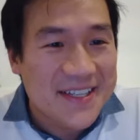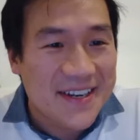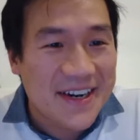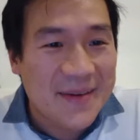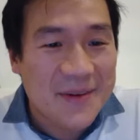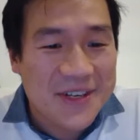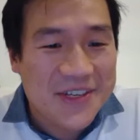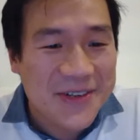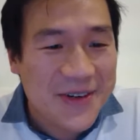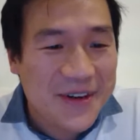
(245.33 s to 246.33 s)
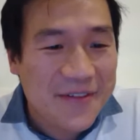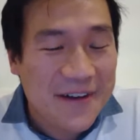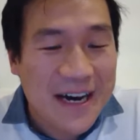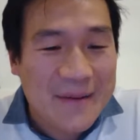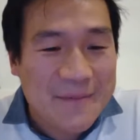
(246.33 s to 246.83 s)
Sorry, I'm not sure if
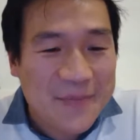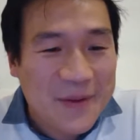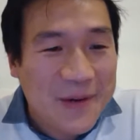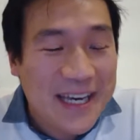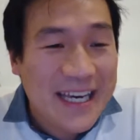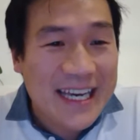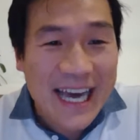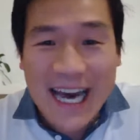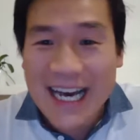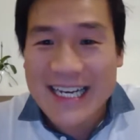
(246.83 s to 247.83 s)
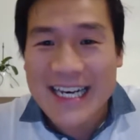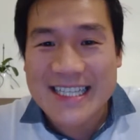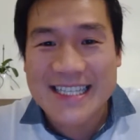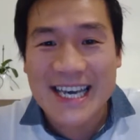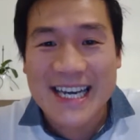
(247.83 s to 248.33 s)
we had a
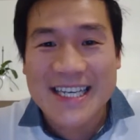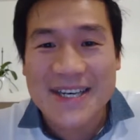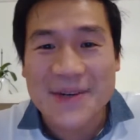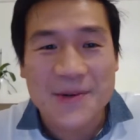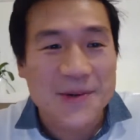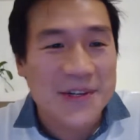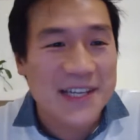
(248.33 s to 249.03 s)
technical